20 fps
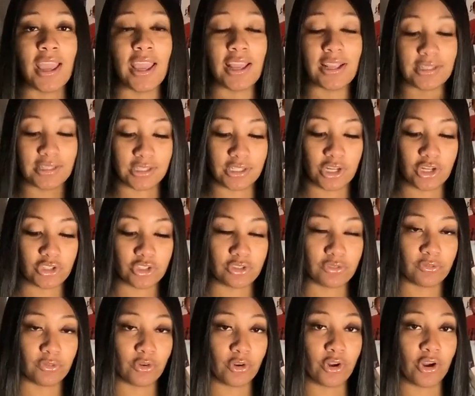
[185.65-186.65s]
and search
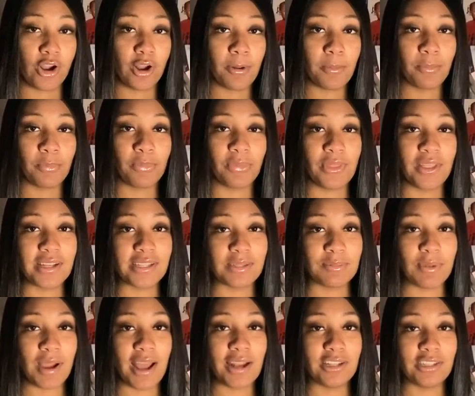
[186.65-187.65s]
for this
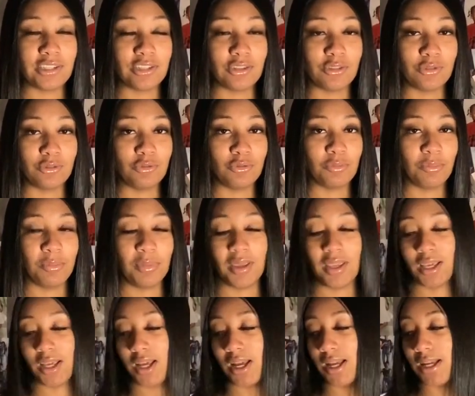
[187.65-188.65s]
bodysuit
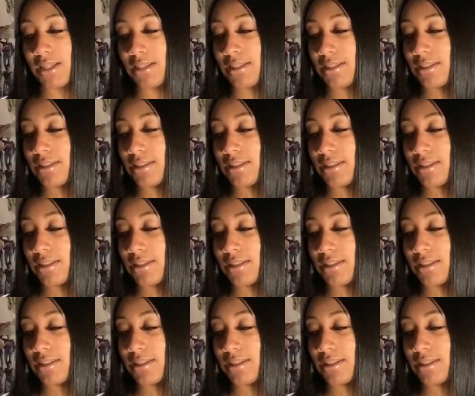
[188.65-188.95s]
because